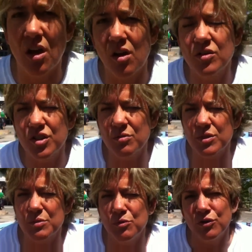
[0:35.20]
ago. She
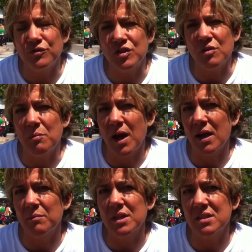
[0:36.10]
was moved to the
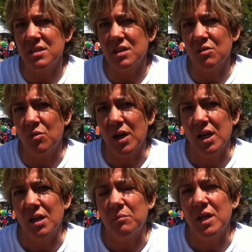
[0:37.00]
Miami Sea
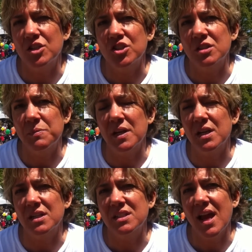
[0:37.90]
Aquarium and she's been
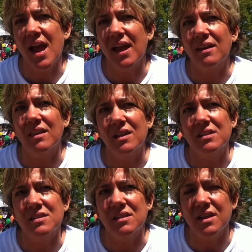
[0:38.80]
in a tank that
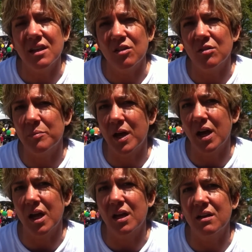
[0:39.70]
is illegal
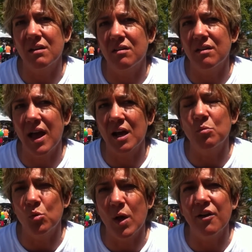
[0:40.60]
by
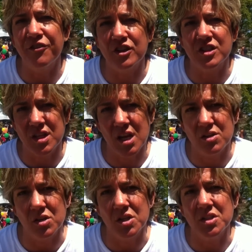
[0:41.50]
animal welfare
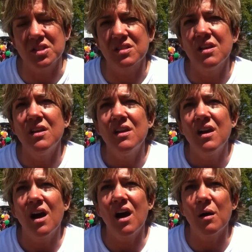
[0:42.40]
standards
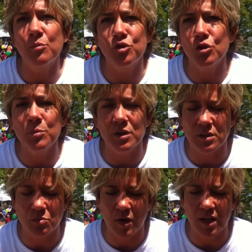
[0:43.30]
um,
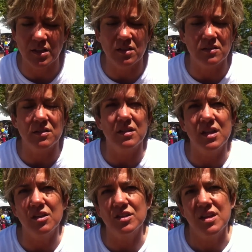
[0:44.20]
numerous ways it's a
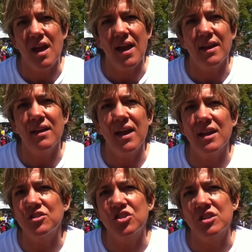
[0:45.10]
legal tank,
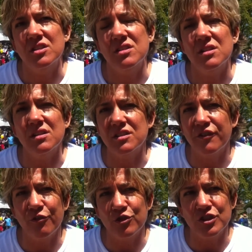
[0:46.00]
and she still
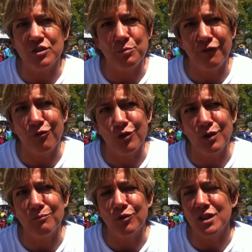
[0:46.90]
is forced to
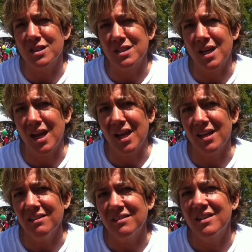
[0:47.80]
perform once a day.